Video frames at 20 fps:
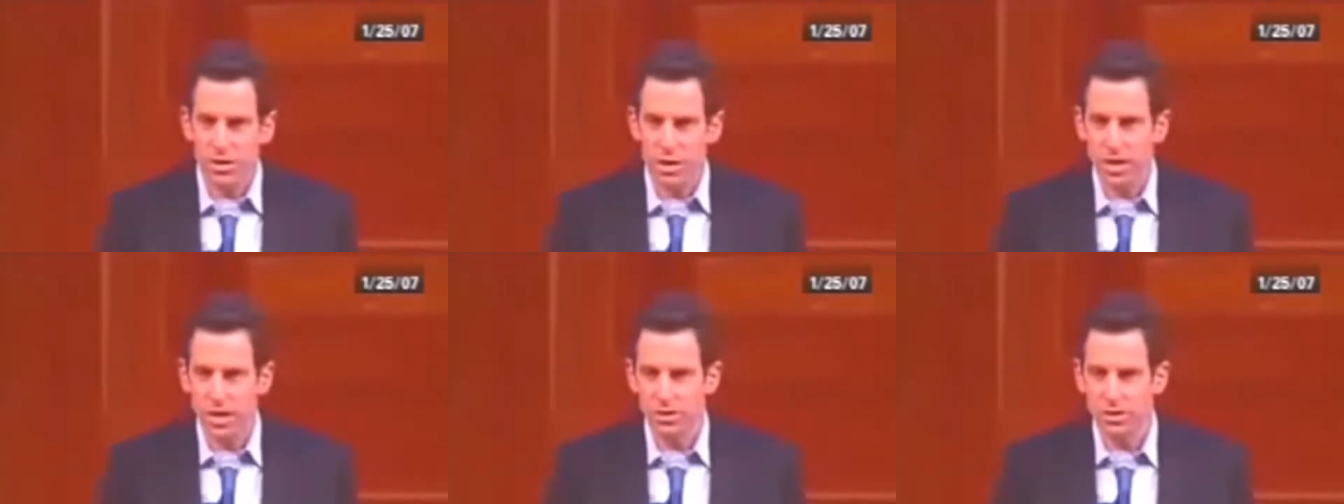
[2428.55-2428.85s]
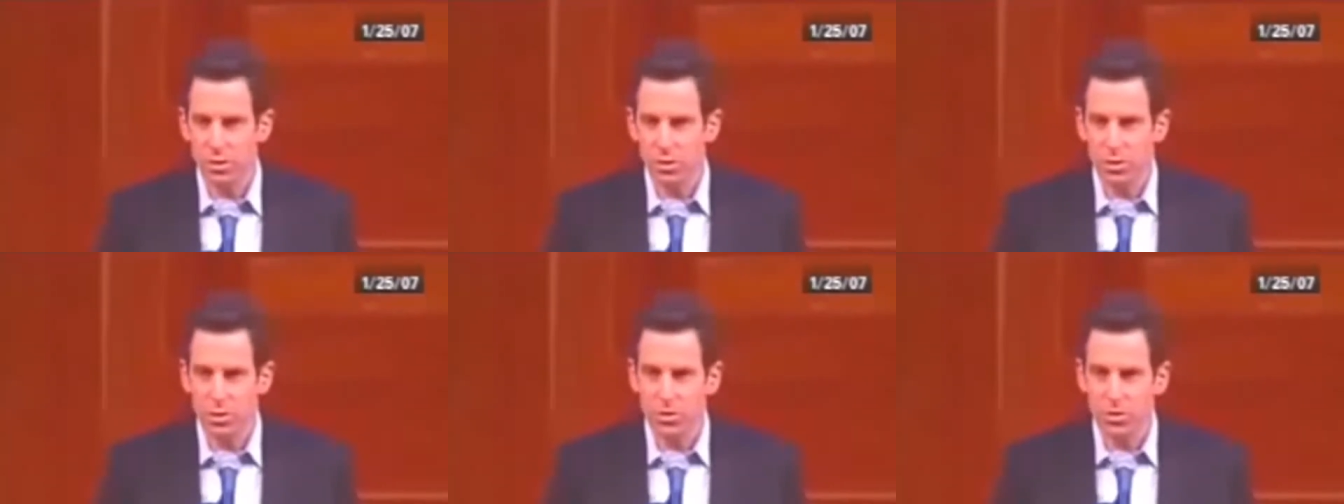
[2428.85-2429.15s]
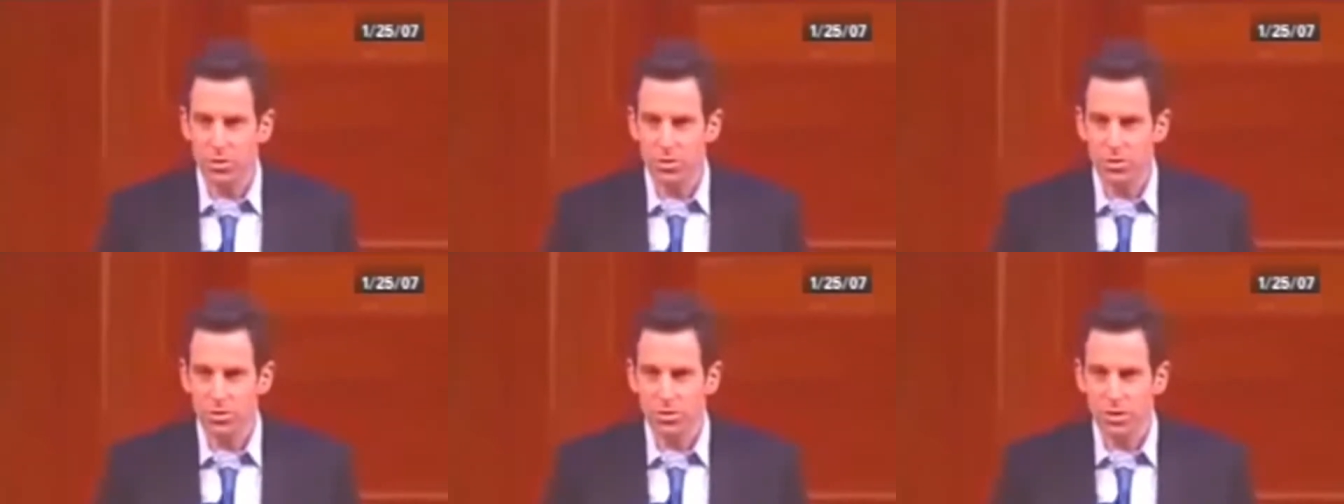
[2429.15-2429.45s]
in the natural
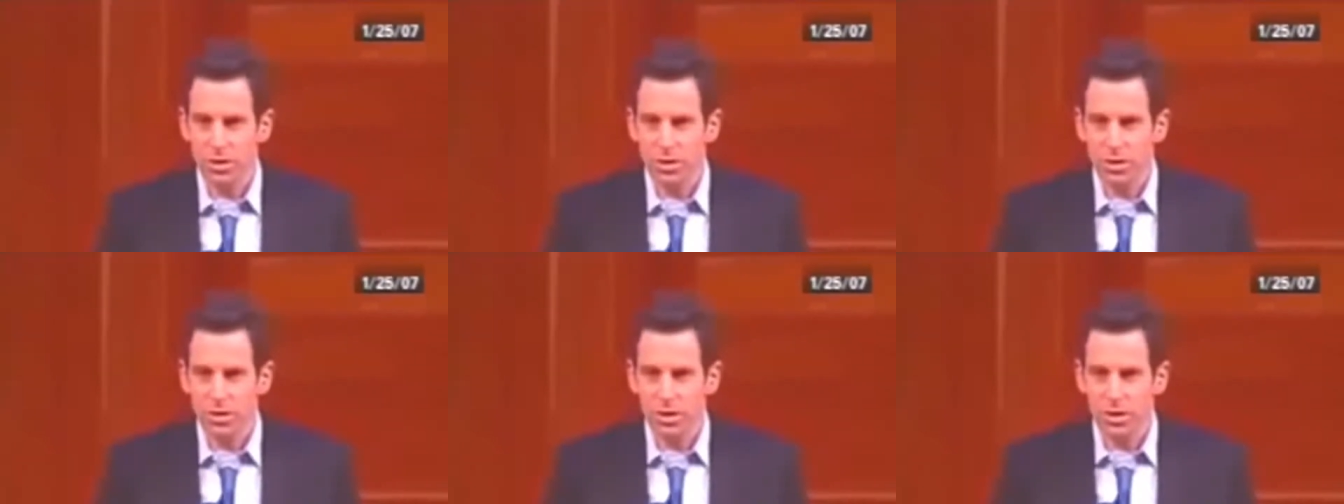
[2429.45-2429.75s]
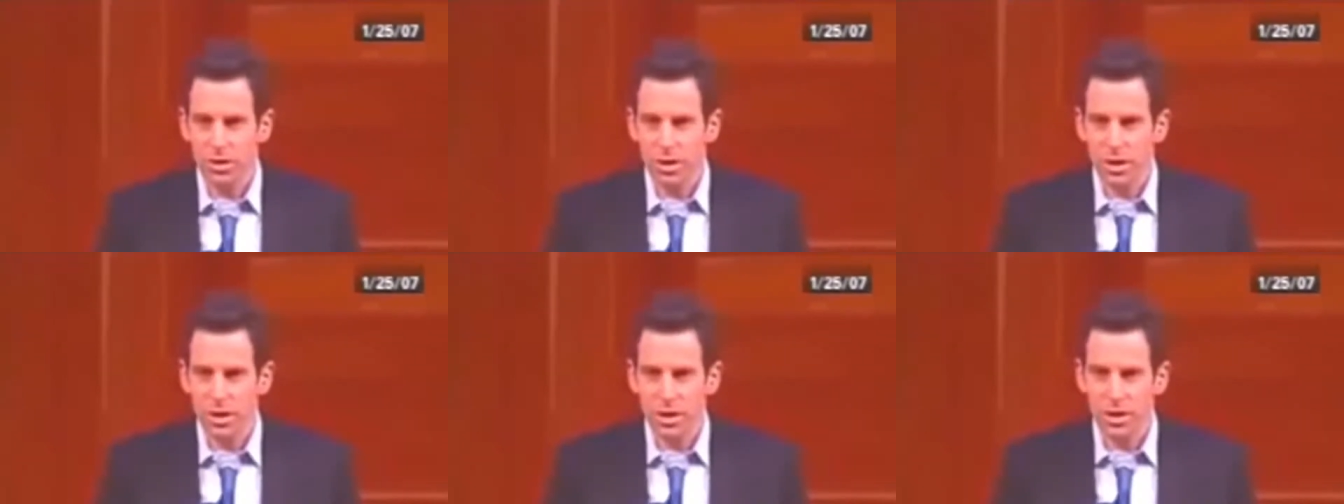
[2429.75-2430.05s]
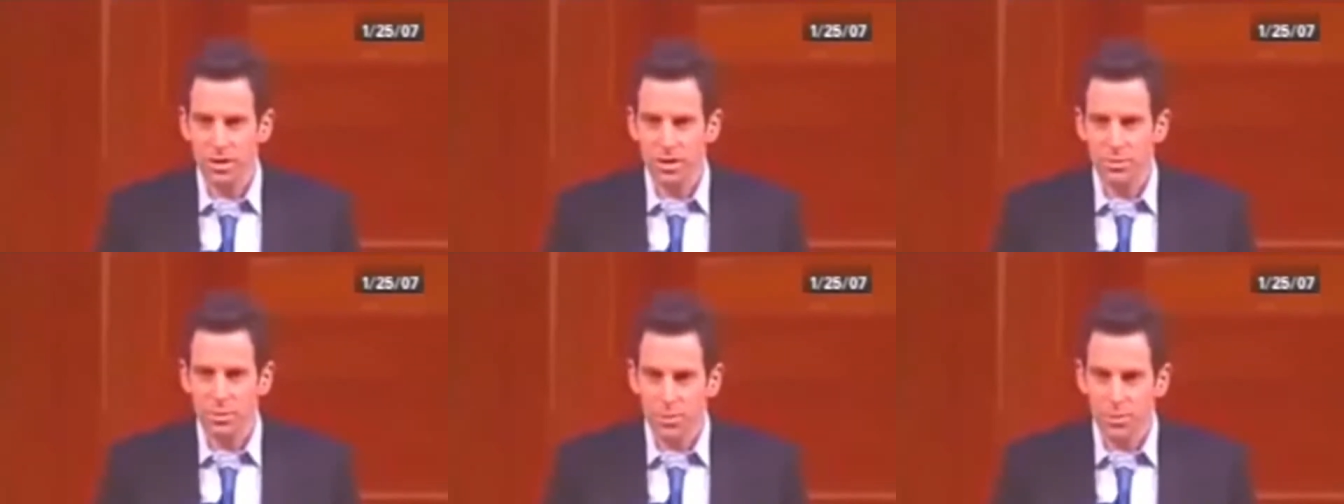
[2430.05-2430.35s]
world
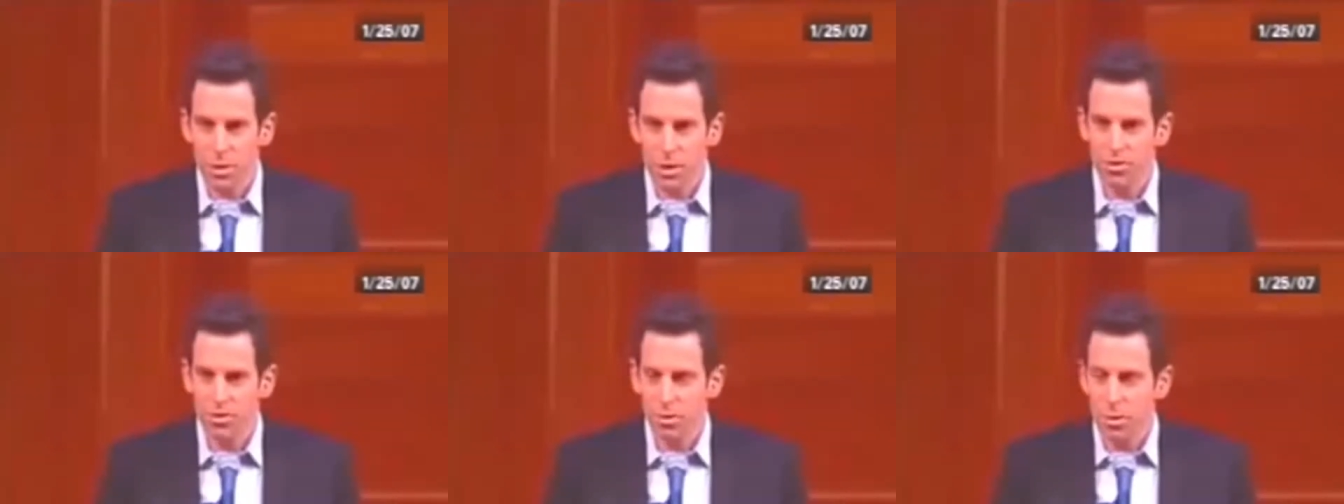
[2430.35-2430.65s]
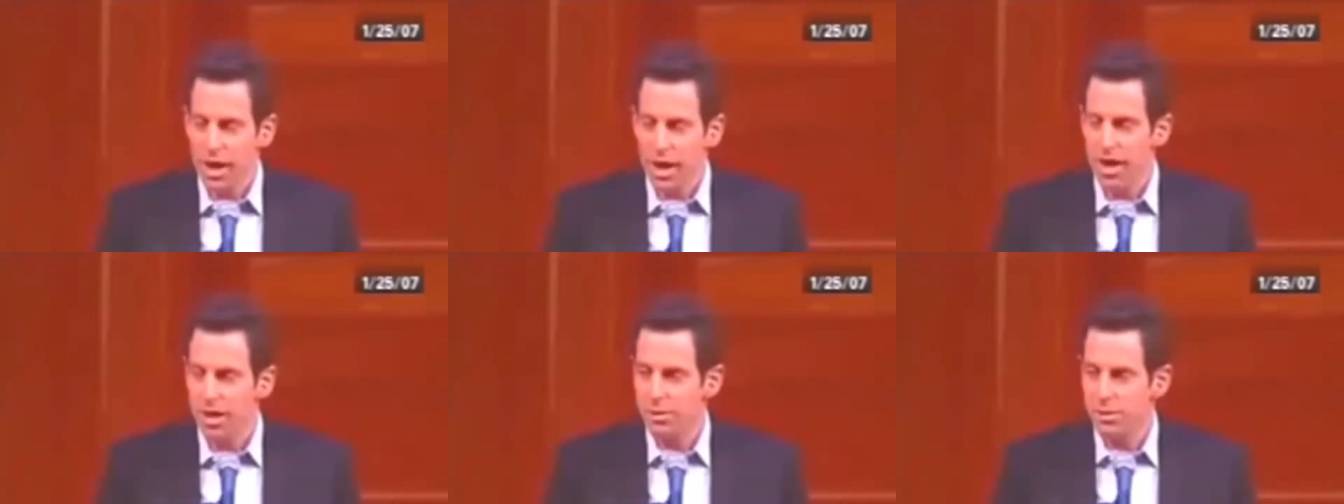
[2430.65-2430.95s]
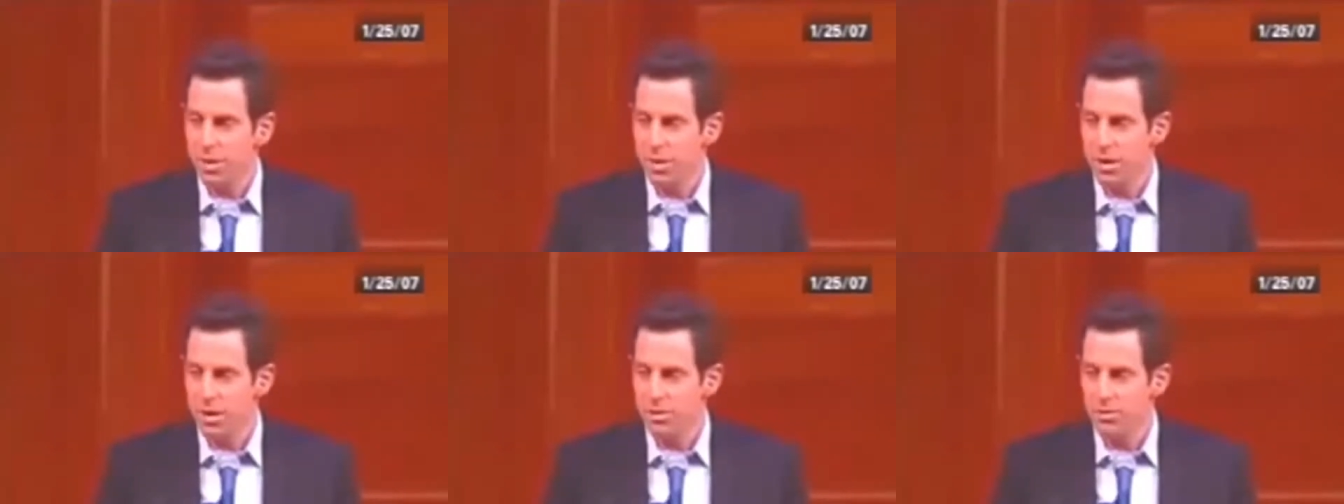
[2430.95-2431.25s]
uh, apart from
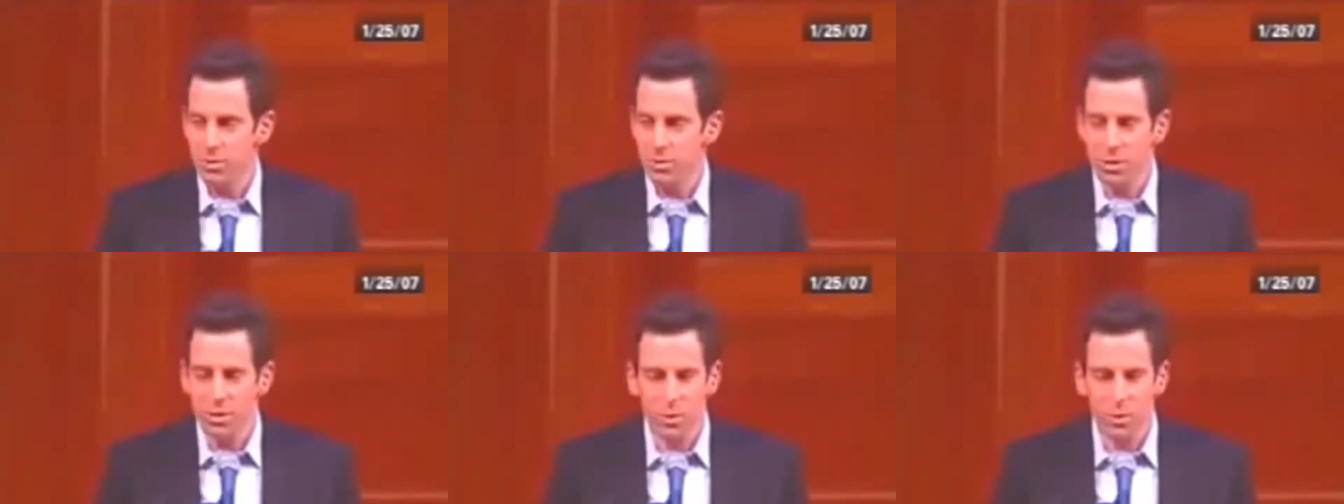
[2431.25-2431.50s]
Adam and Eve.